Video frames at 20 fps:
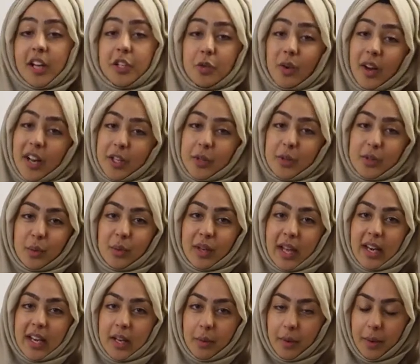try and use
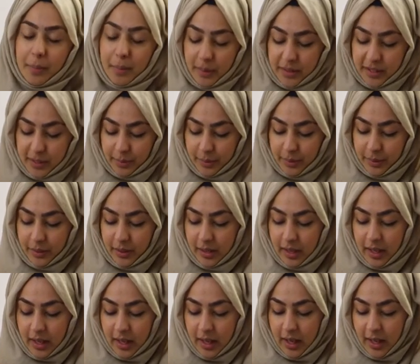organic where possible,
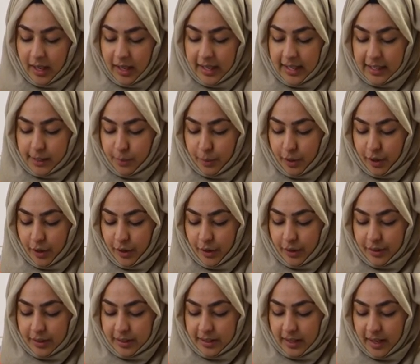is
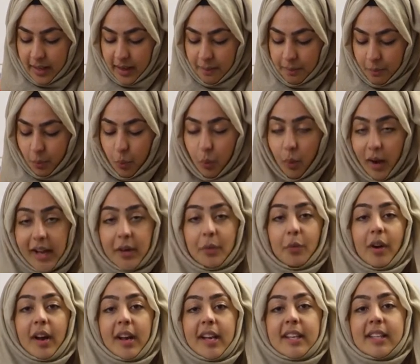because white
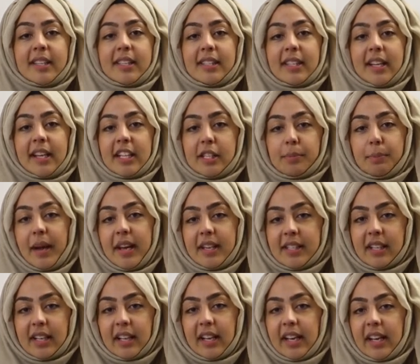rice is
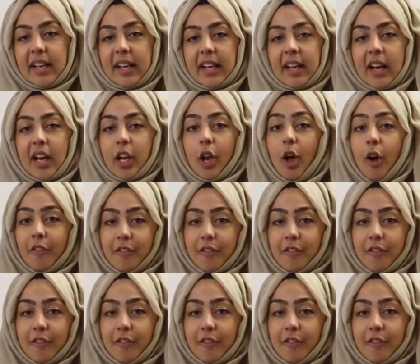basically, a lot